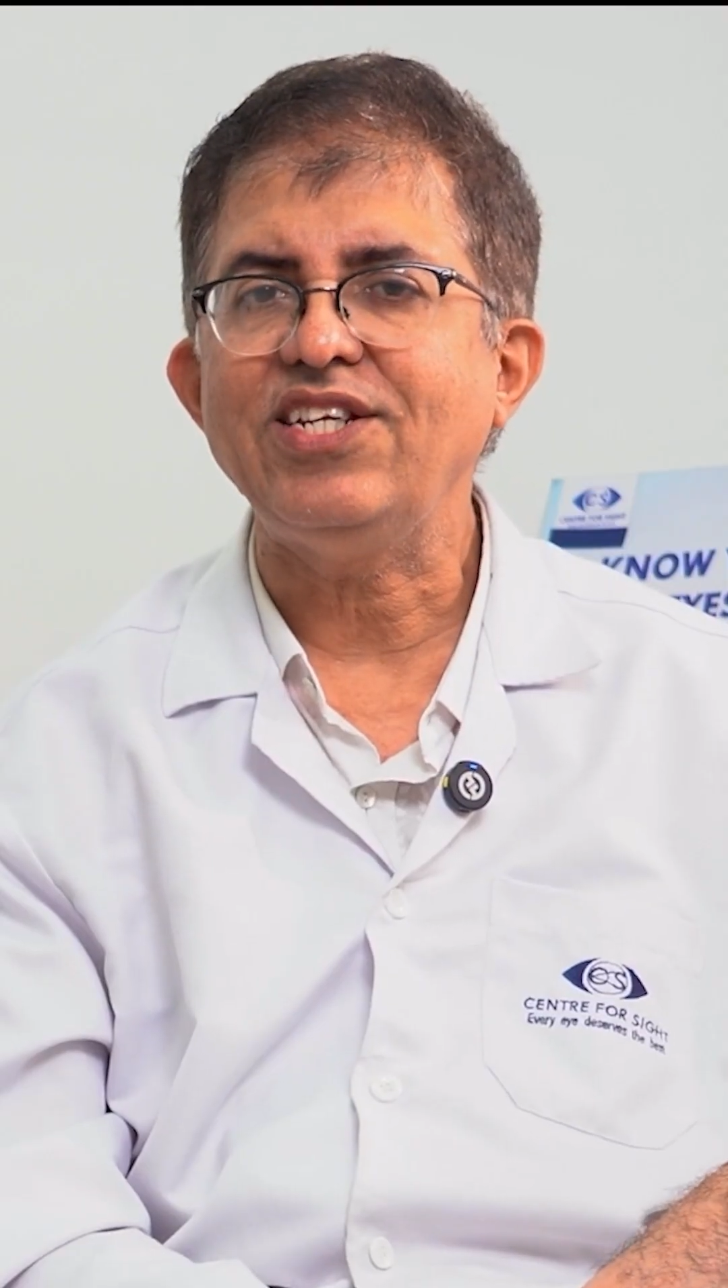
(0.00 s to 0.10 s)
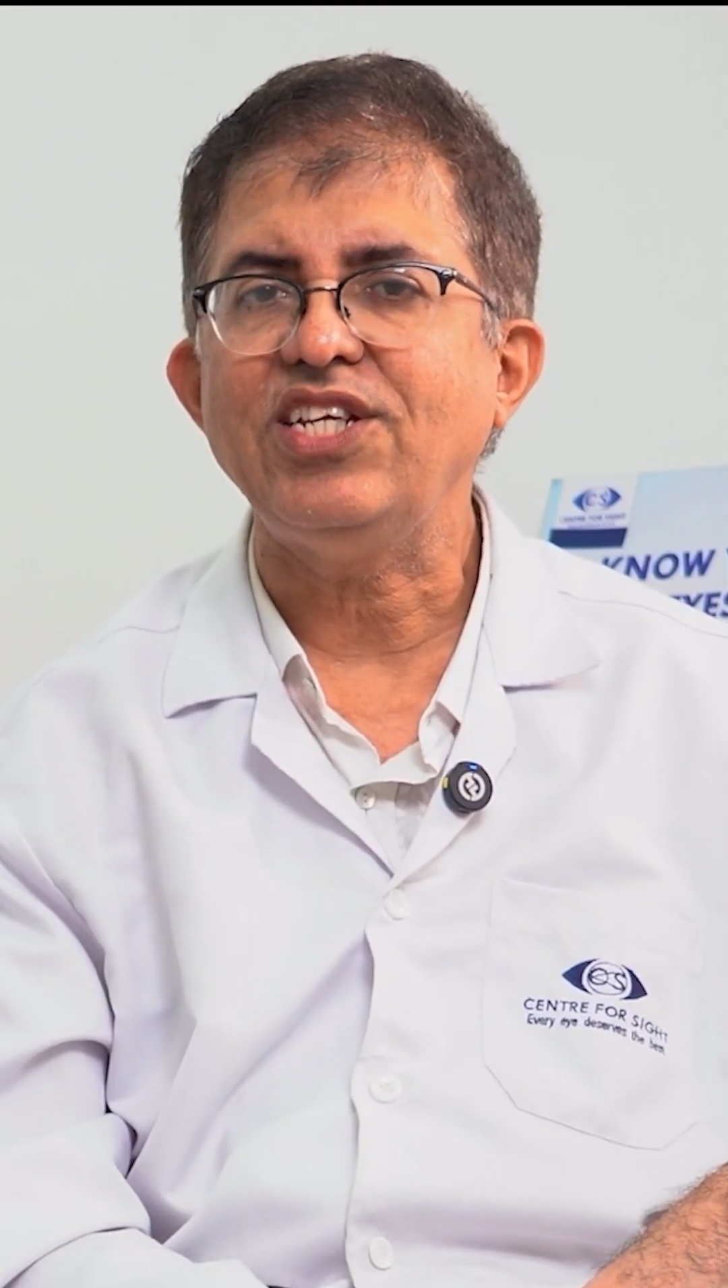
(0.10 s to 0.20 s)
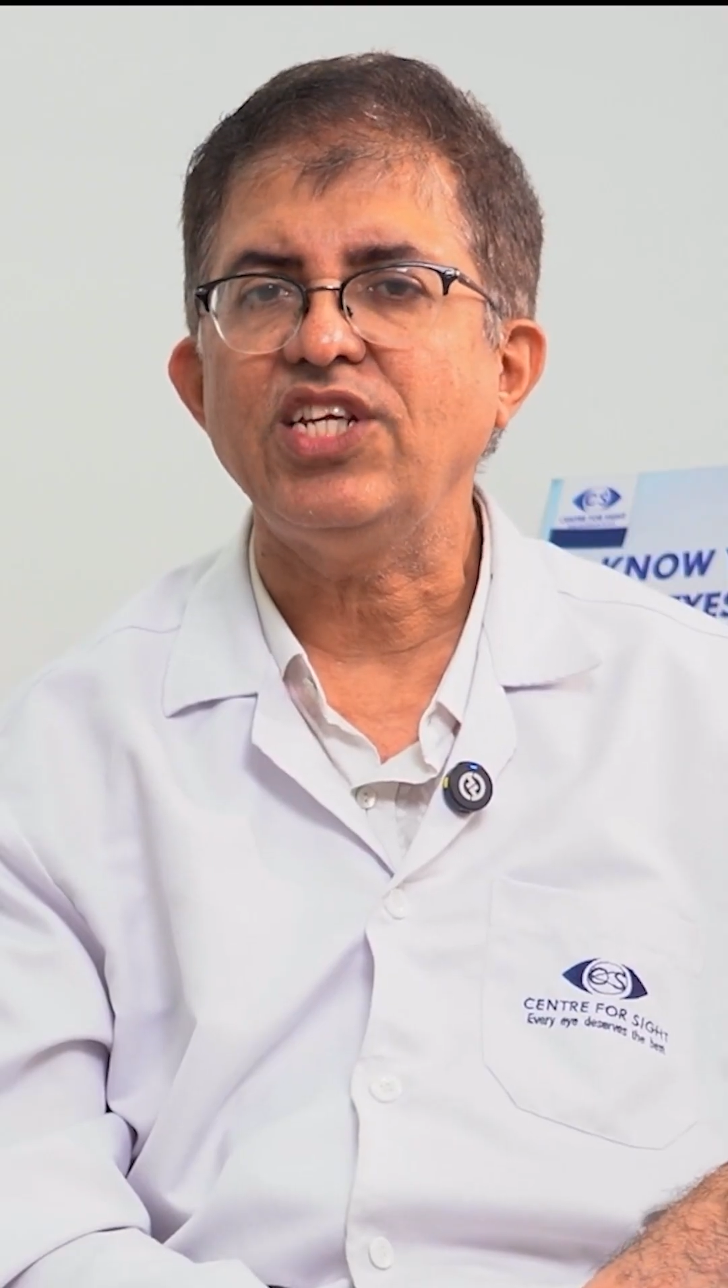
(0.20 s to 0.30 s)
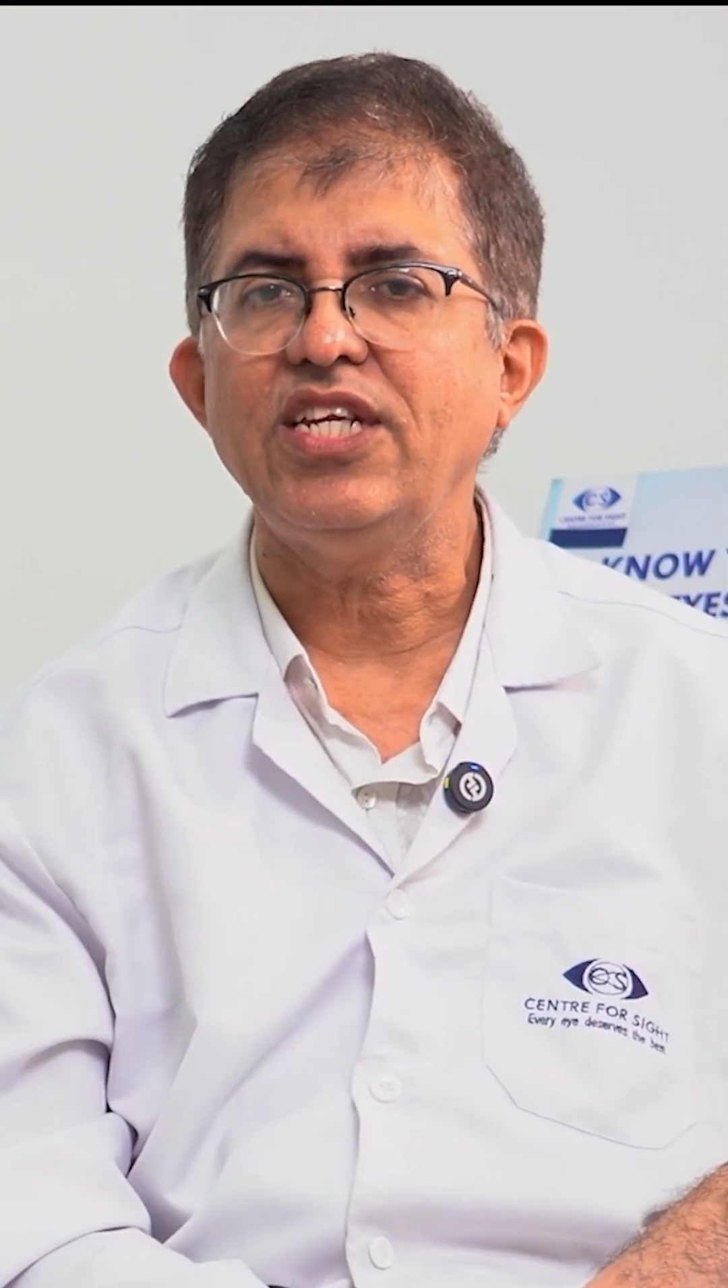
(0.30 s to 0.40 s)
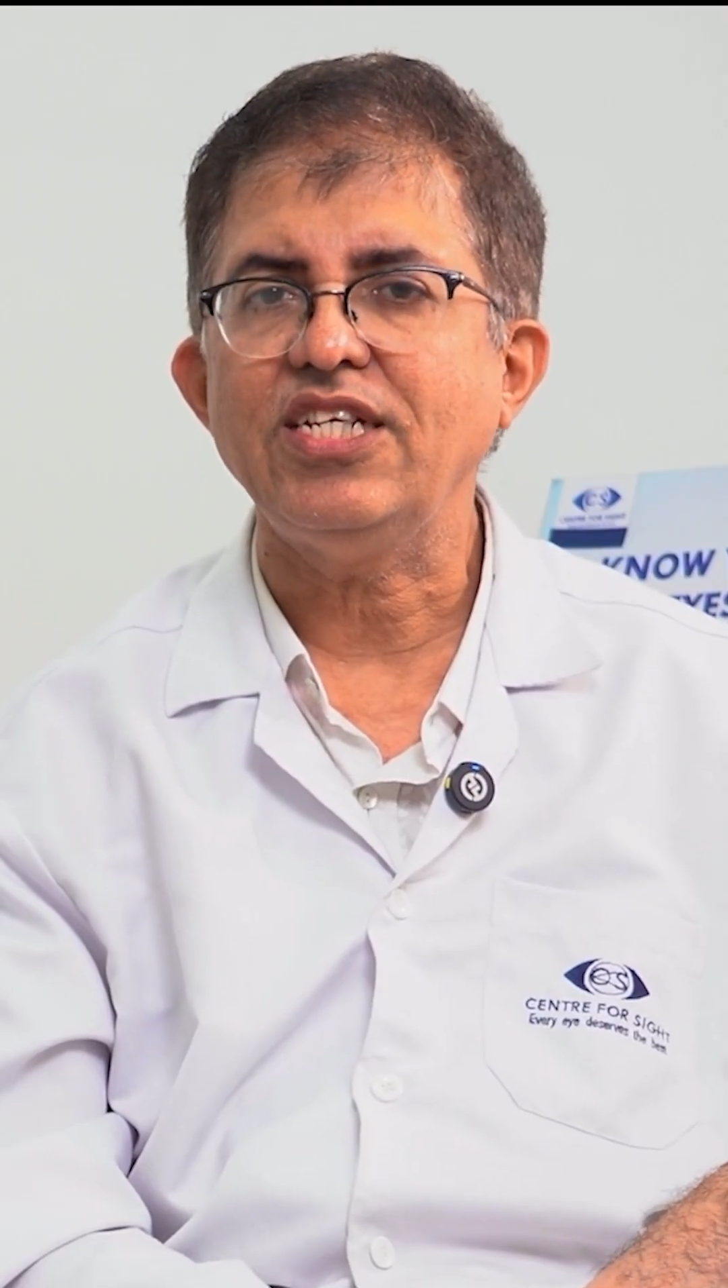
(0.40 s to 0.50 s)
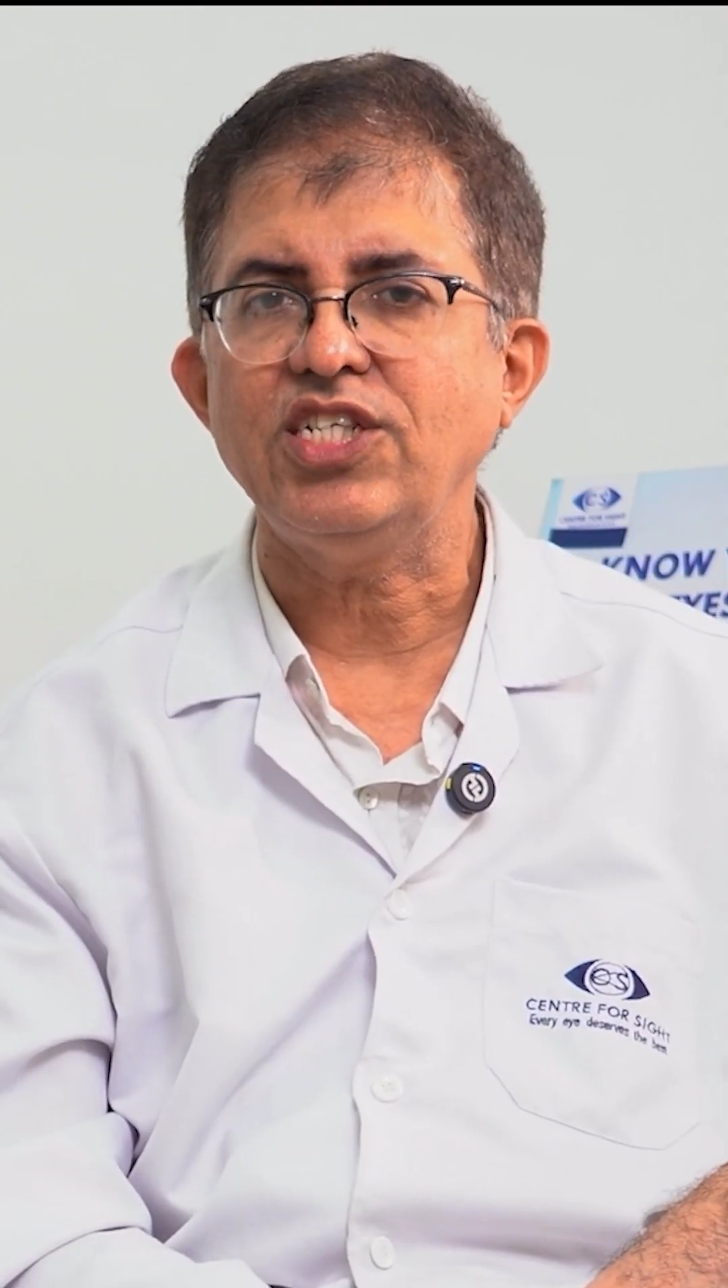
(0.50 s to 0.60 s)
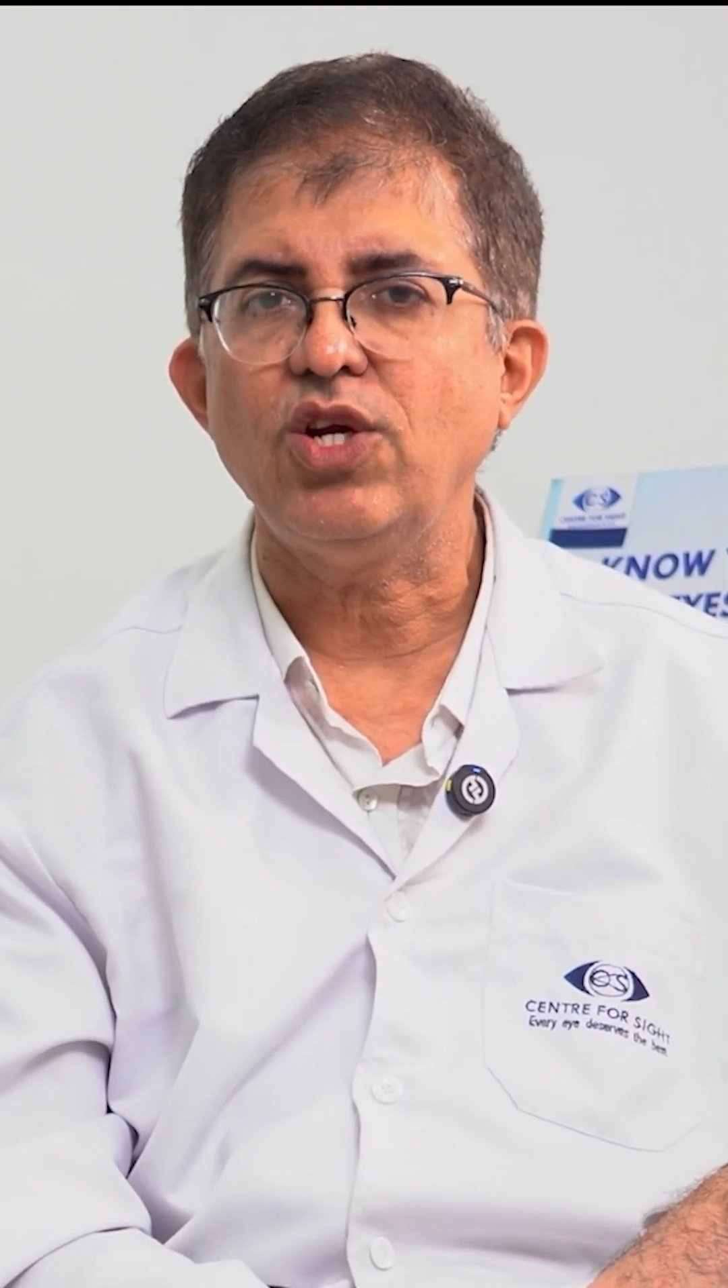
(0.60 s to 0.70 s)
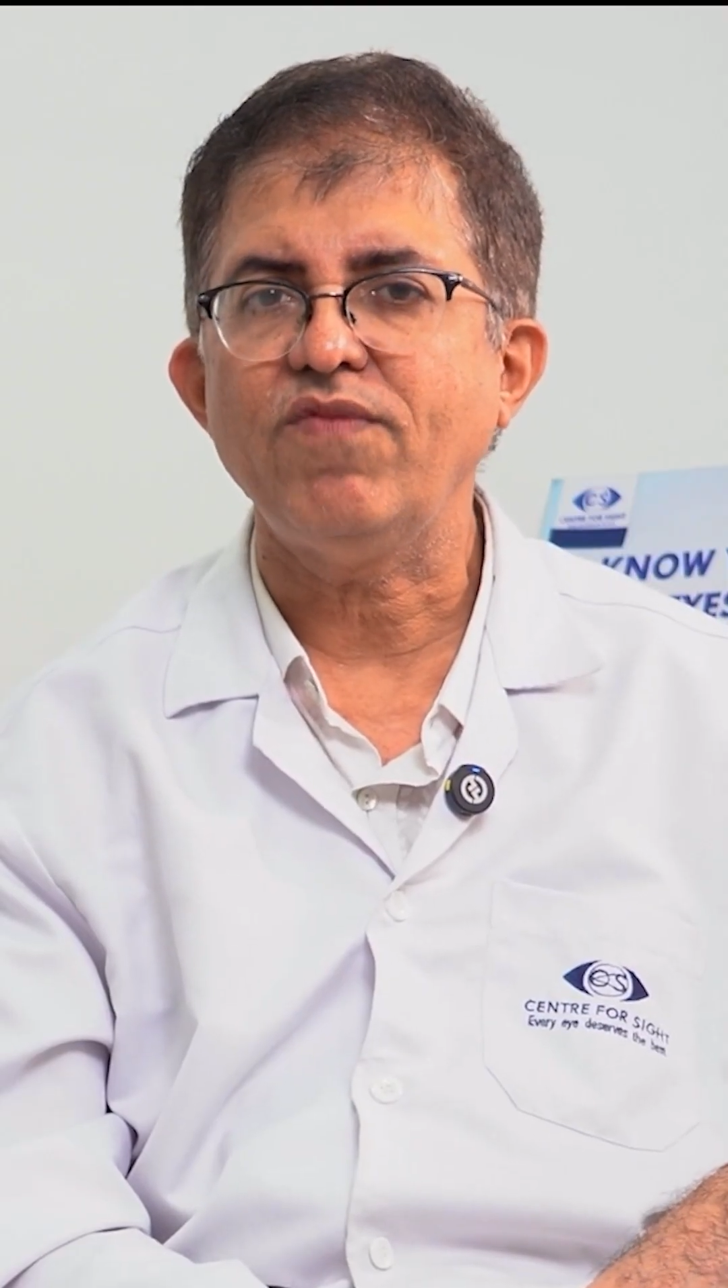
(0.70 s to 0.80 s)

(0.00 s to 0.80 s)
degeneration